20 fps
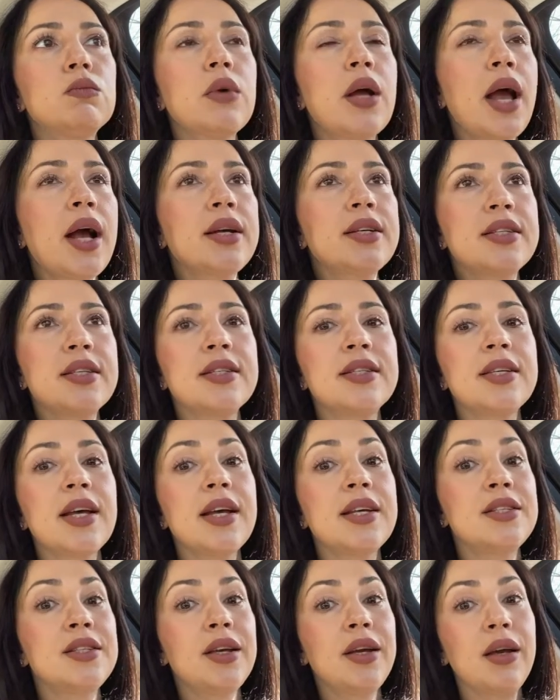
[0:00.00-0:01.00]

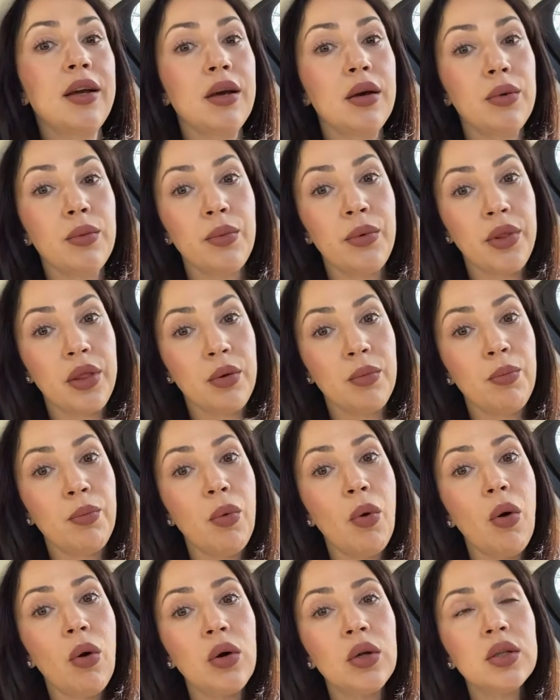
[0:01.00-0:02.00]
exercising with a
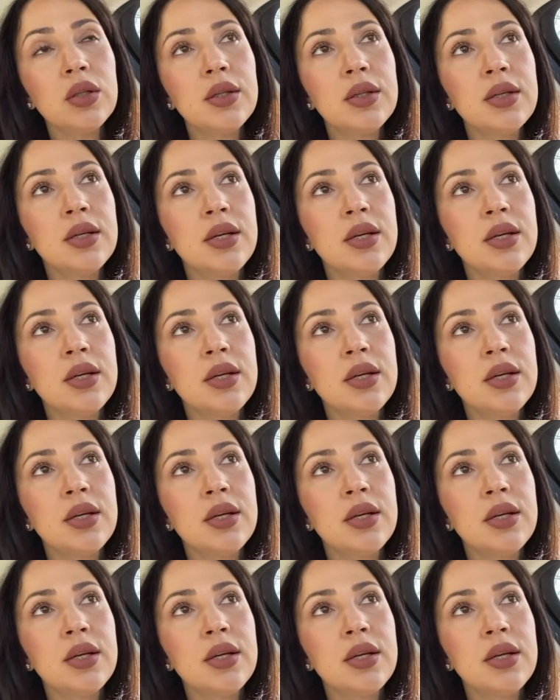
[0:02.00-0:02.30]
ball.